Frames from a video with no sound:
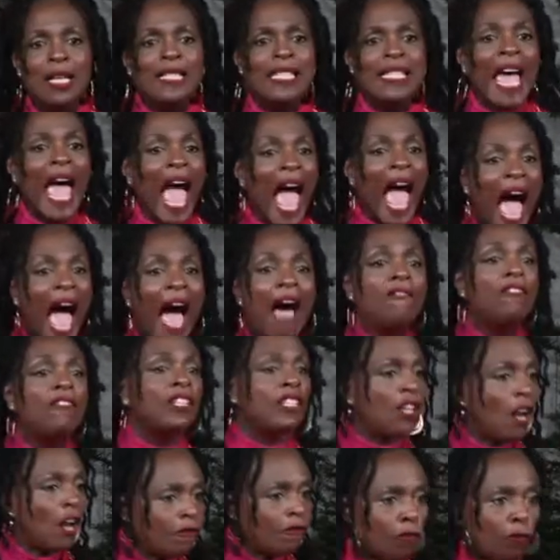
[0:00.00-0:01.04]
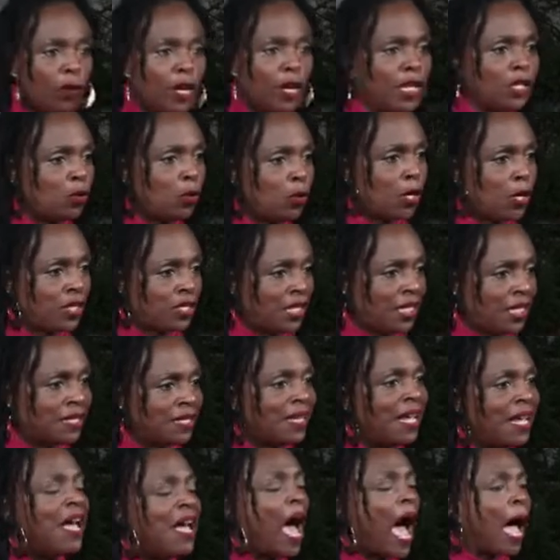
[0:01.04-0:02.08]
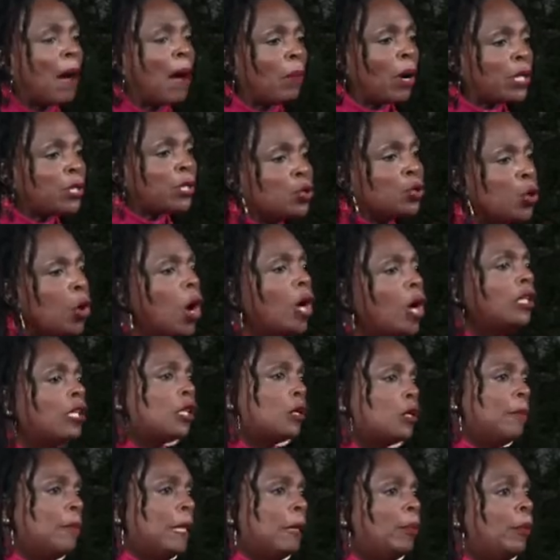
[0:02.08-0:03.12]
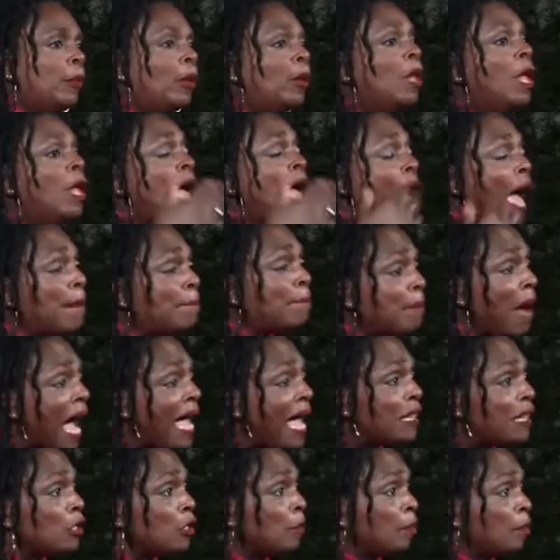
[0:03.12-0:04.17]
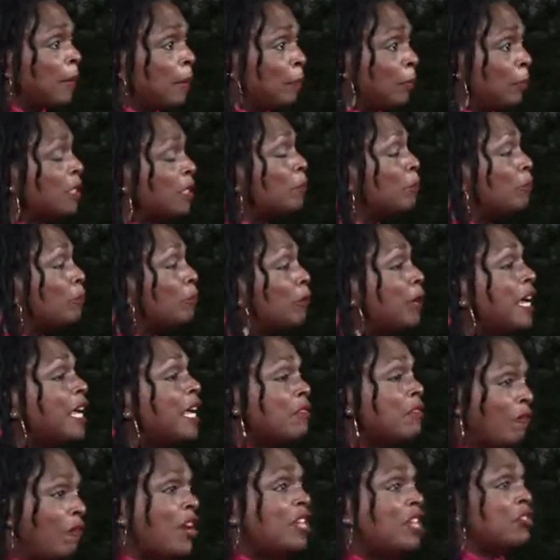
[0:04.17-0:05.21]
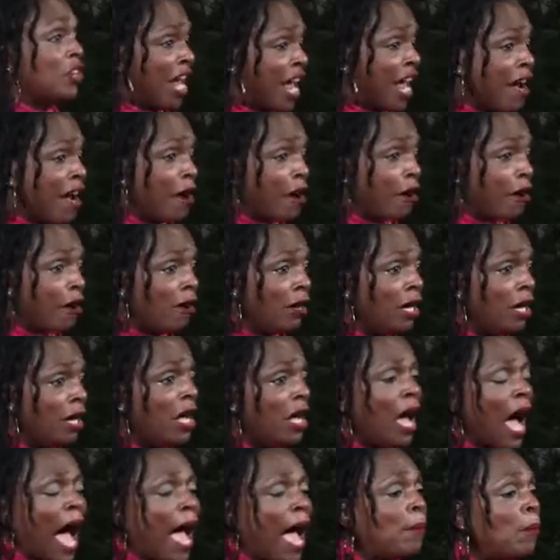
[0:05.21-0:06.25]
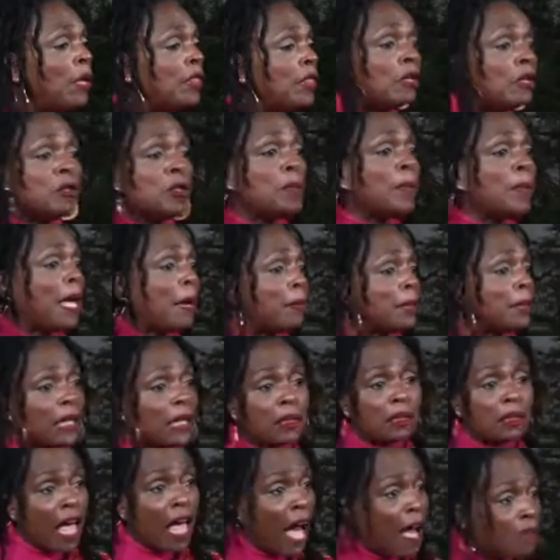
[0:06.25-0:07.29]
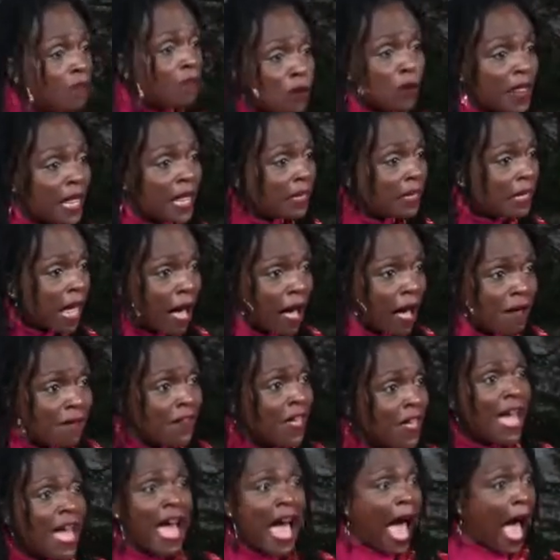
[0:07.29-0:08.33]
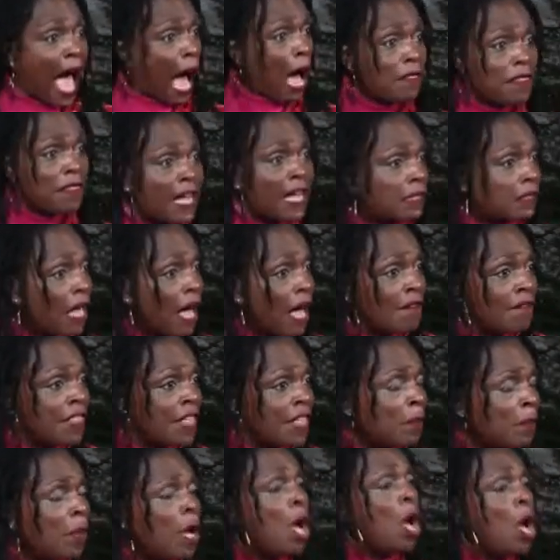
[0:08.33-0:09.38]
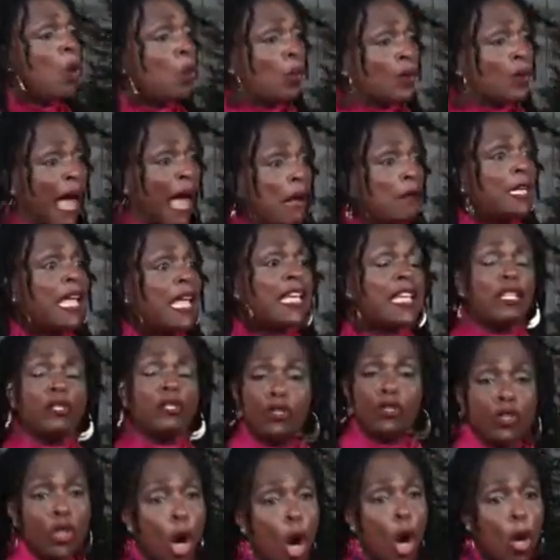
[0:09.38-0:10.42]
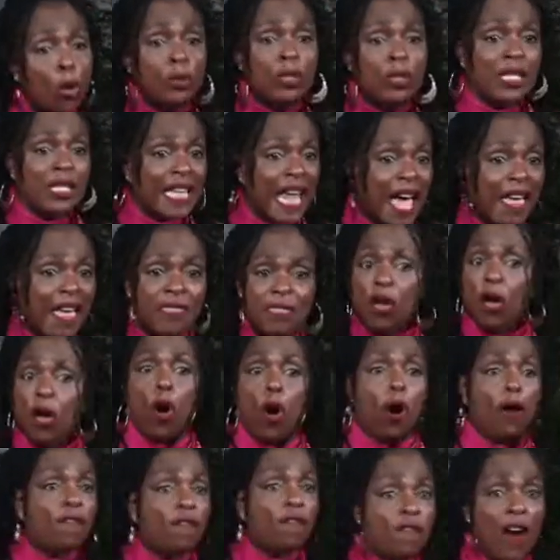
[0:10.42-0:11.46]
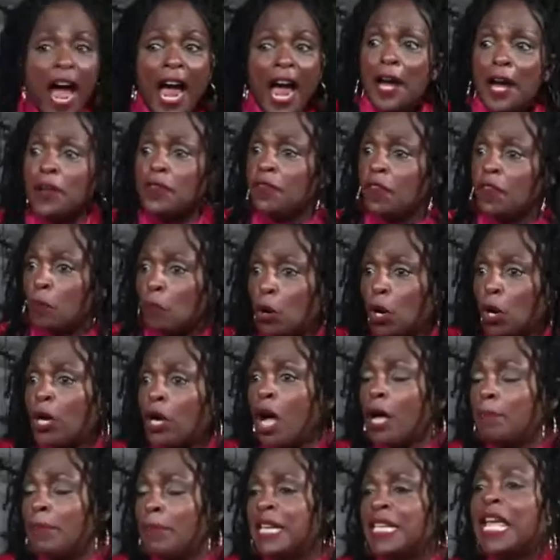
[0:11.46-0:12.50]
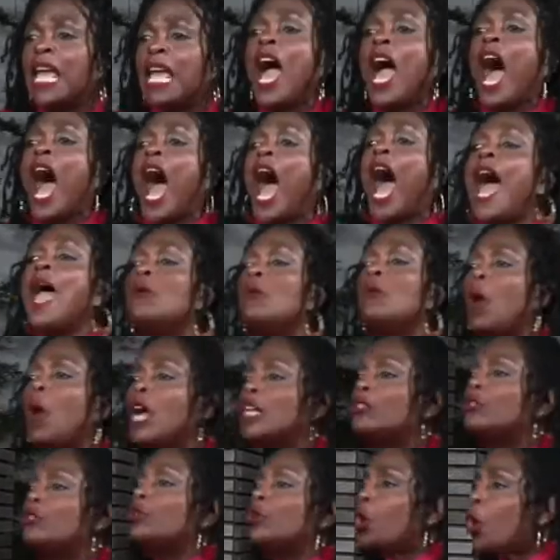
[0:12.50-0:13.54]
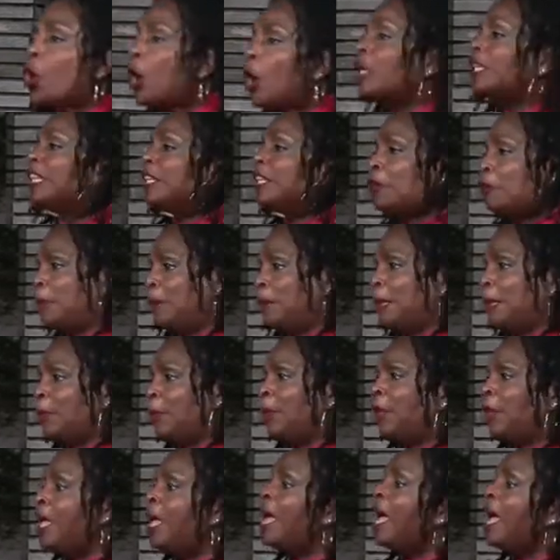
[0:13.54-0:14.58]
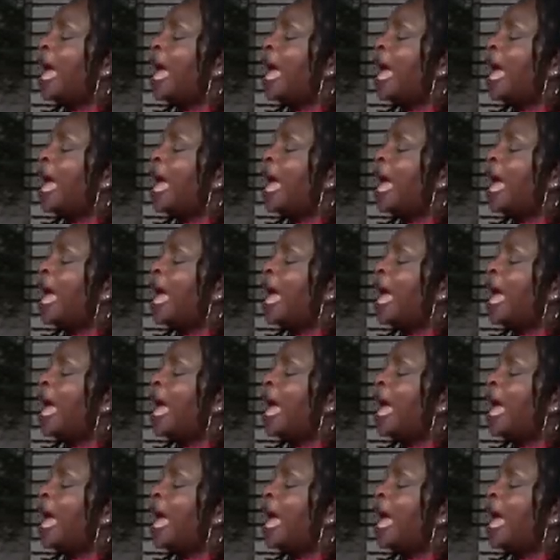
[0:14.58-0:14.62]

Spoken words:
to have enough resources. I want your little people and my little people to breathe fresh air. I want them to be able to love who they love, how they love them, without getting stoned to death or fired from work on Monday. I want your little people